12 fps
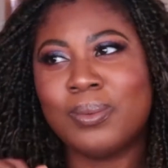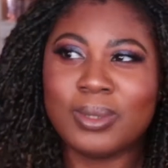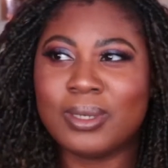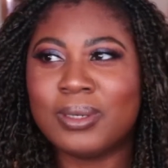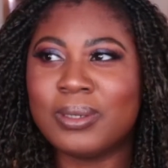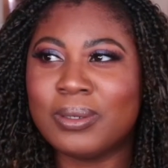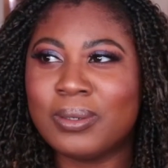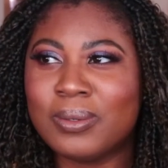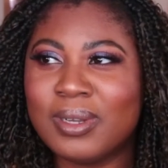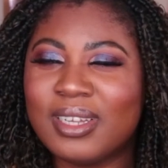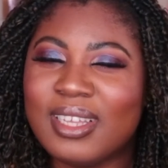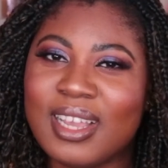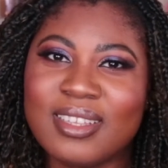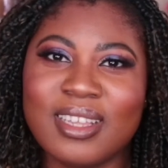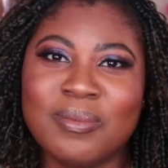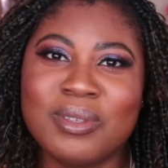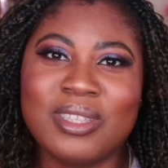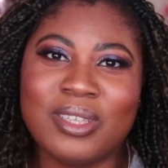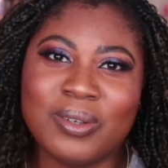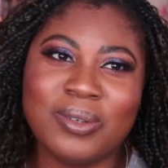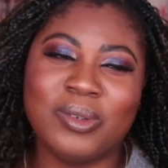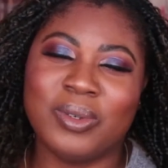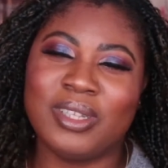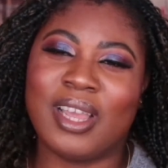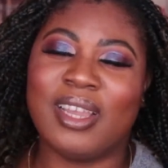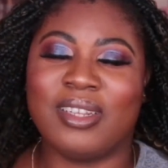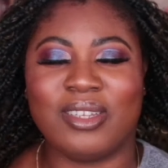Well, yes, I'm still doing that.